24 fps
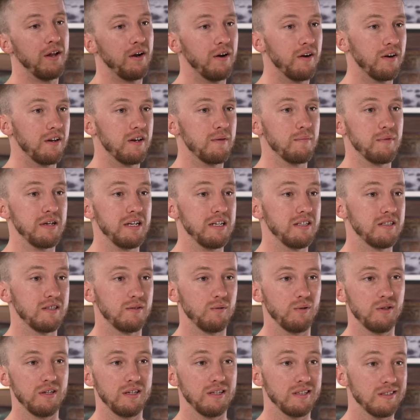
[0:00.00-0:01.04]
they are gonna be
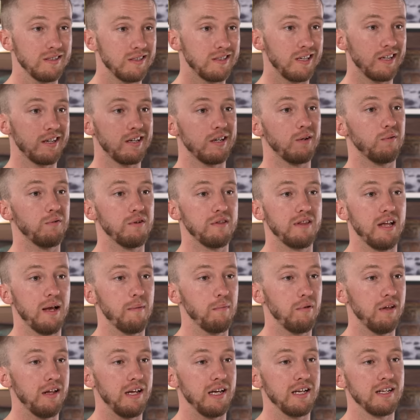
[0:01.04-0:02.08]
to really sticking with
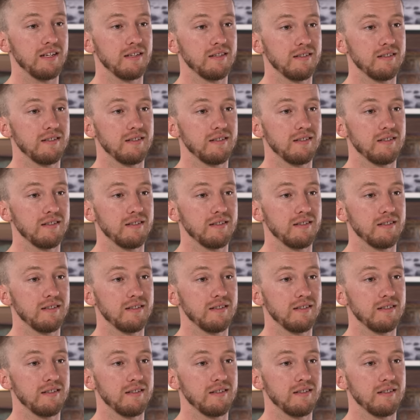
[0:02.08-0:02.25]
that plan.